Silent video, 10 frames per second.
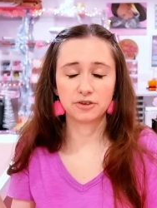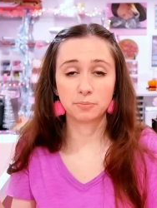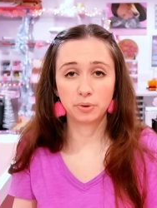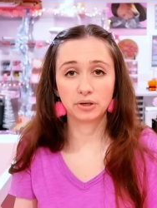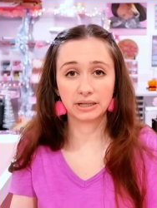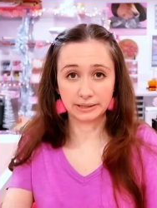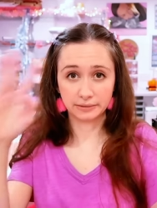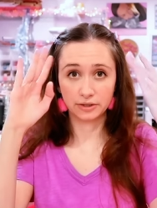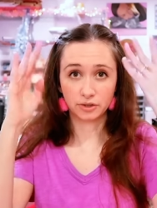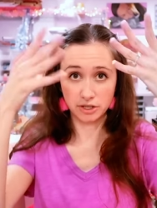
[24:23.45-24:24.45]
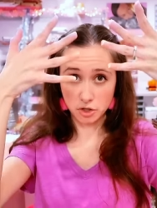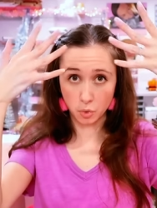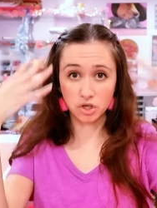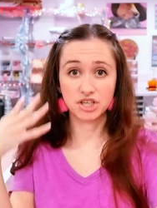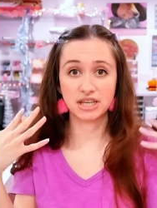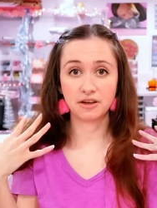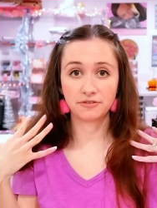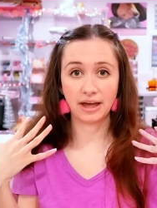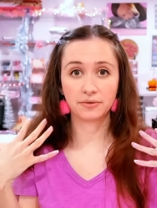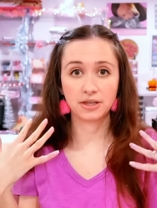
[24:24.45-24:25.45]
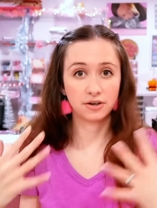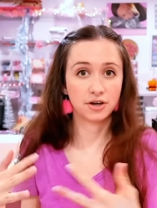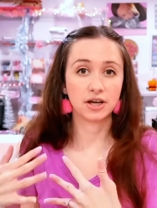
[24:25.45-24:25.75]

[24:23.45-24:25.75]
if you're putting like literally yourself out there,